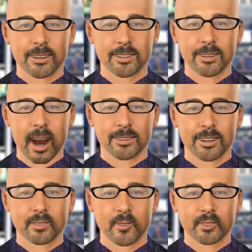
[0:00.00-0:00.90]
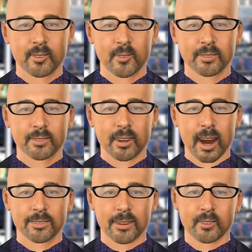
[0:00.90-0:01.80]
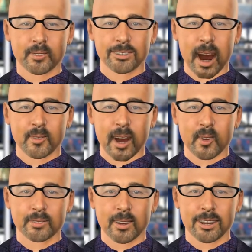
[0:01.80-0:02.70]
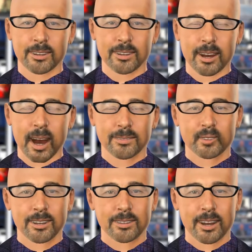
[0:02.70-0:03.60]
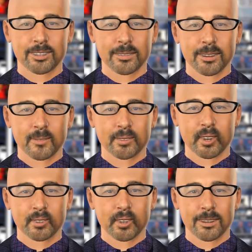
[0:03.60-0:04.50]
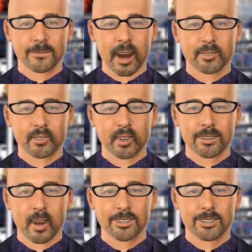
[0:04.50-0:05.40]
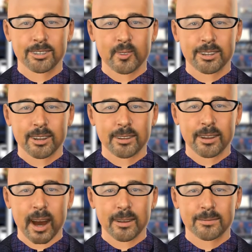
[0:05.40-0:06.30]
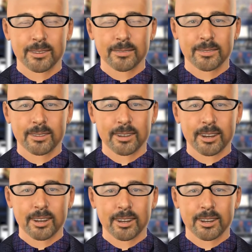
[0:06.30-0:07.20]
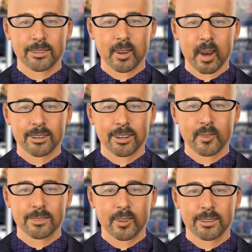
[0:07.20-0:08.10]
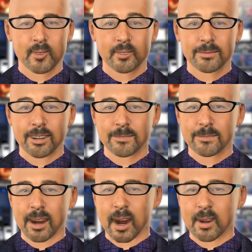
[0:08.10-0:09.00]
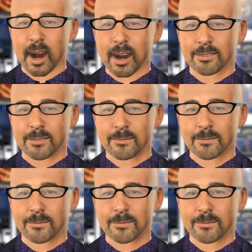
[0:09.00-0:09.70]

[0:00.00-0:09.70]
Icon enters into new partnerships with one of the leading blockchain-based application and on-chain analysis platforms. Icon integrates with dapp.com.